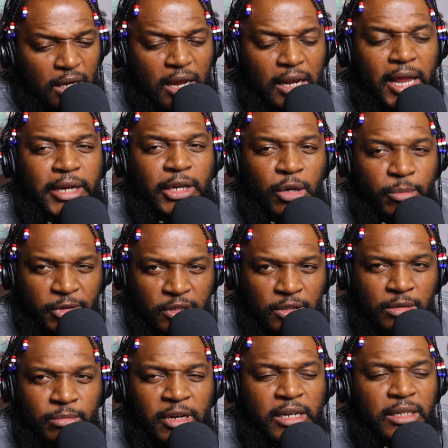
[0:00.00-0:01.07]
I like your
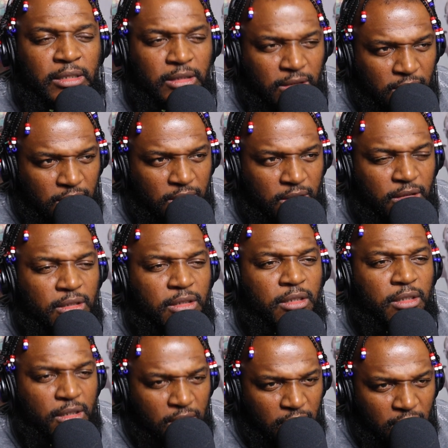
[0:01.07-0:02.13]
music, man.
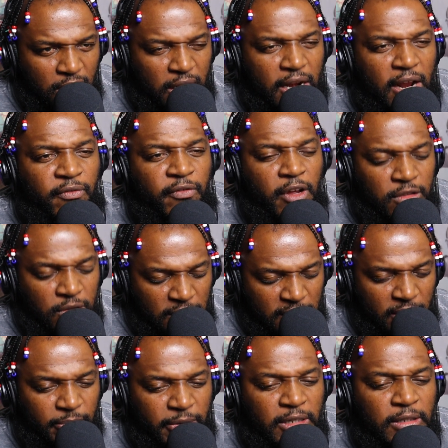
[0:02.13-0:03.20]
And I fucks with
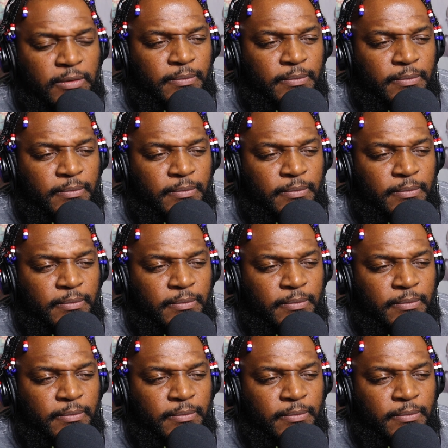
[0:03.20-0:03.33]
that beat.